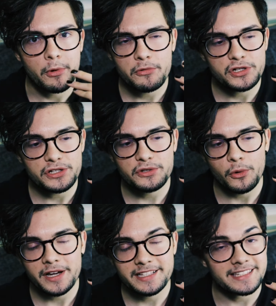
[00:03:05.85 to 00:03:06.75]
And we were just
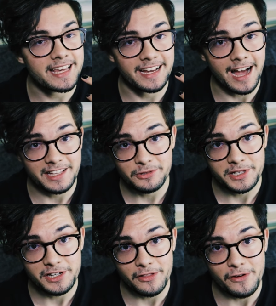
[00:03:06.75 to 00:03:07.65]
talking, saying hi to
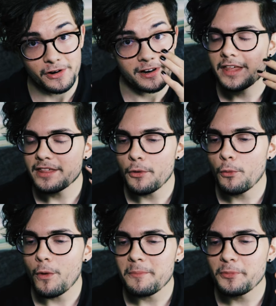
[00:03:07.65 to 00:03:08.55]
each other. But then at
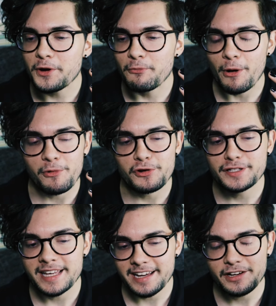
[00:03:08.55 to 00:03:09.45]
one point when we were
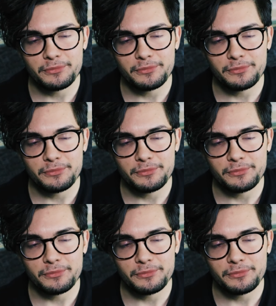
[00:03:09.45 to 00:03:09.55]
saying